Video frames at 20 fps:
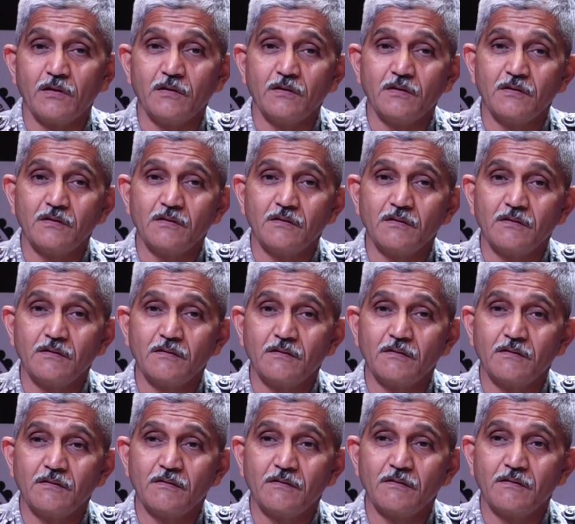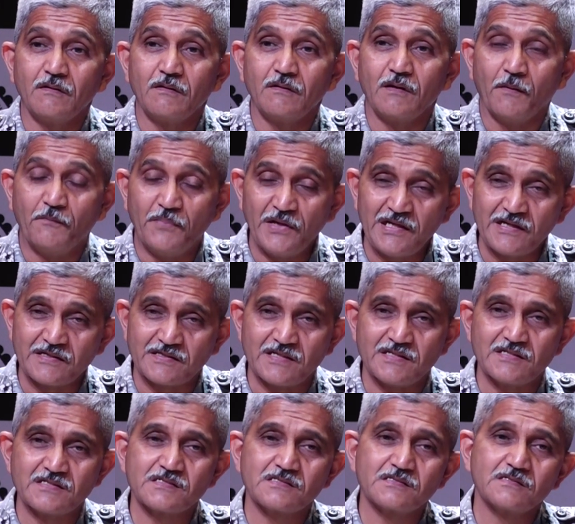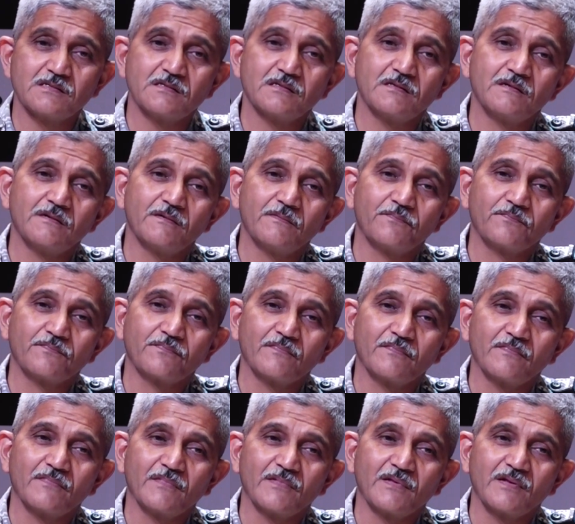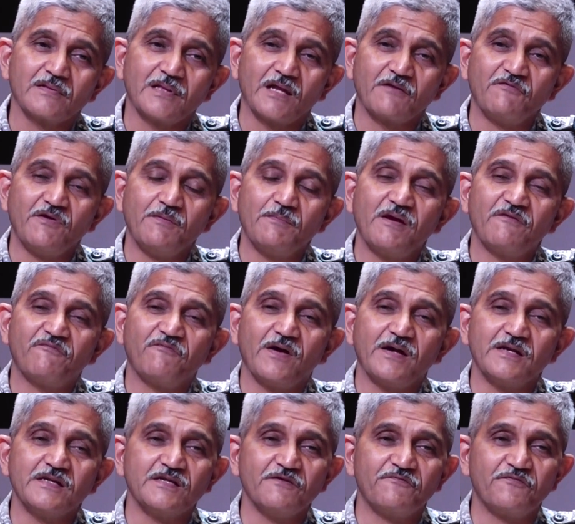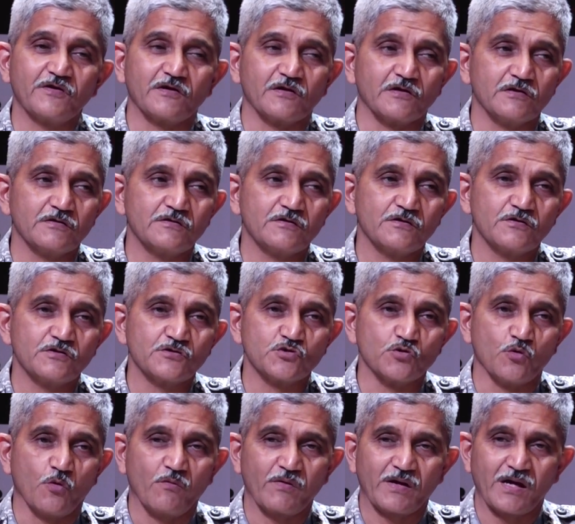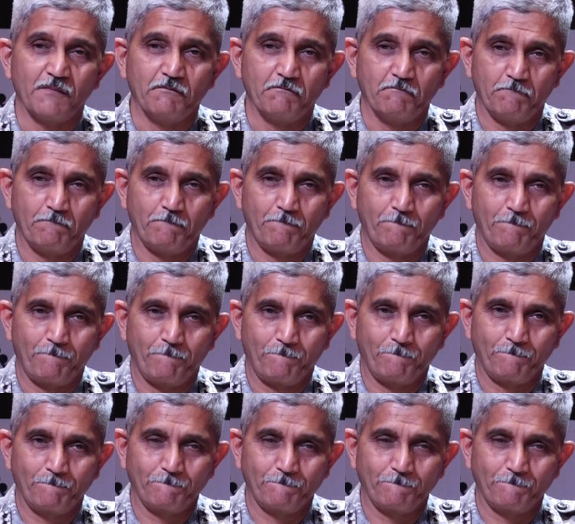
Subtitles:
capable abilities that we may find difficult to overcome.